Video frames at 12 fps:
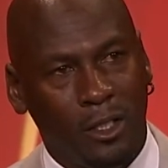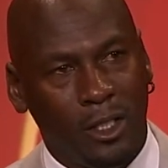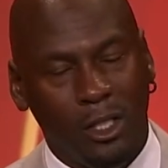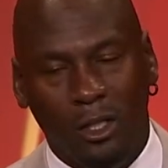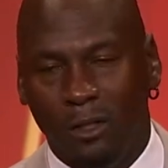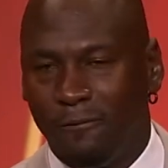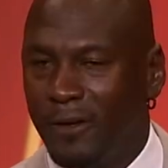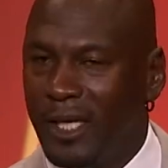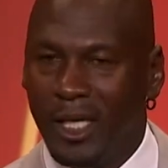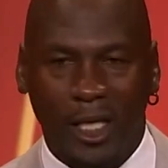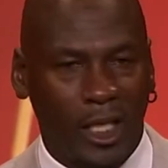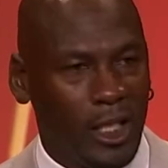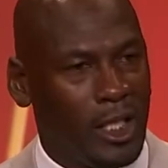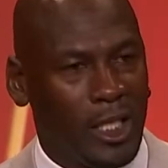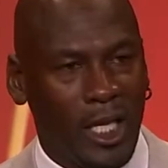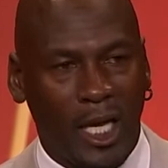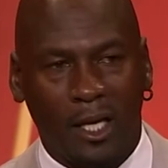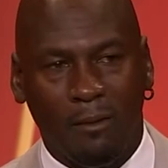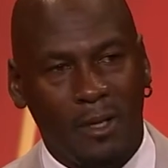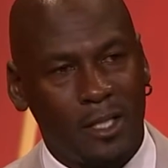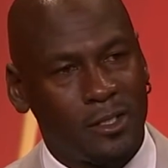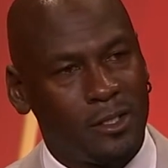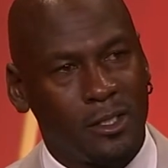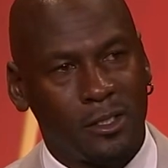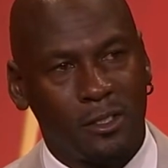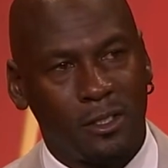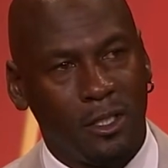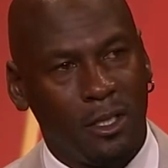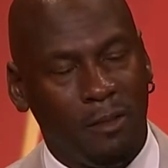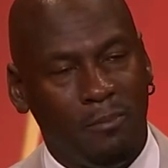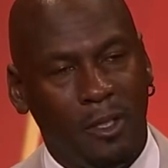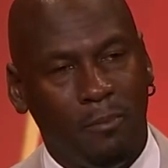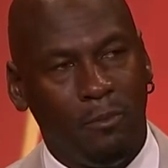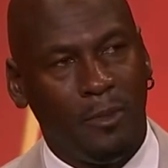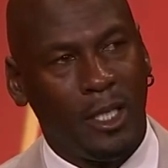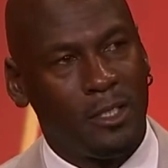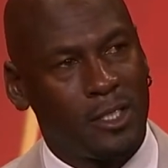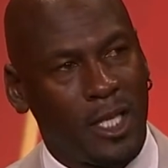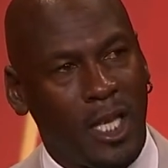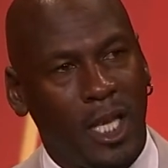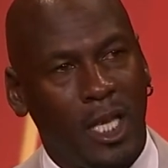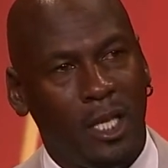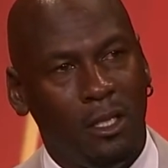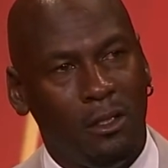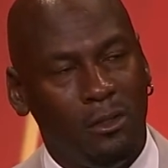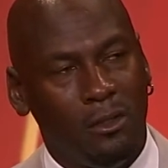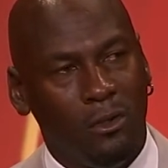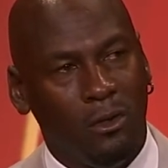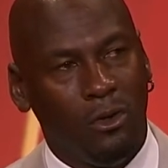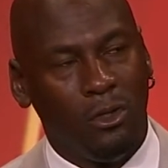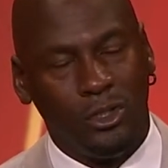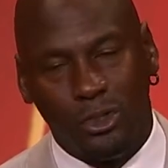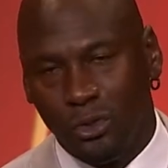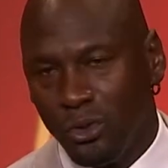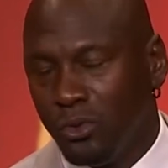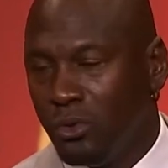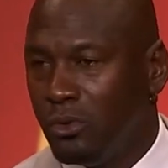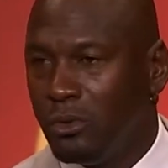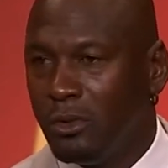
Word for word: you look for any kind of messages that people may say or do